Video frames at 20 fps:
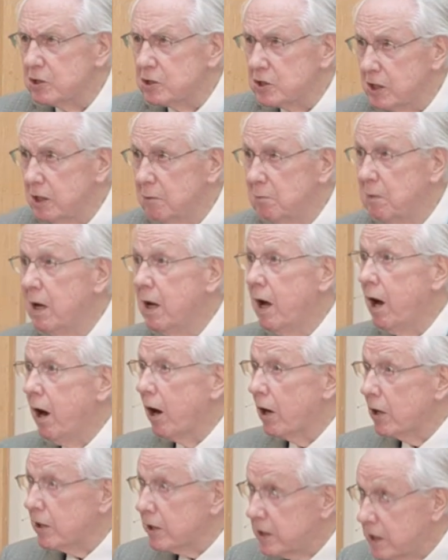some
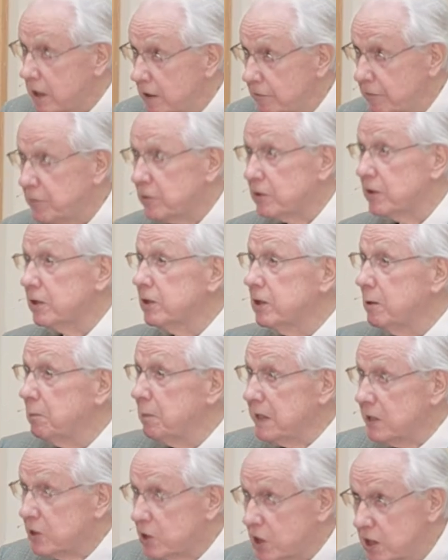are gifted to
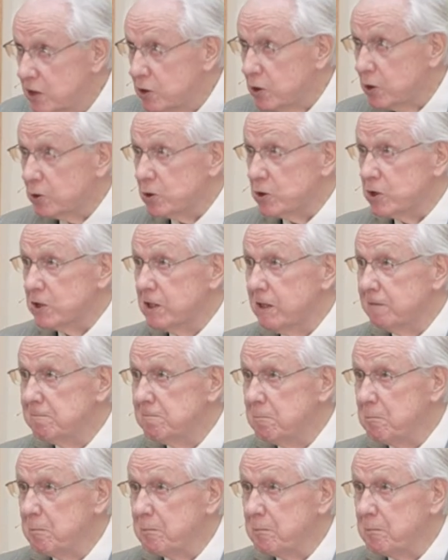be teachers.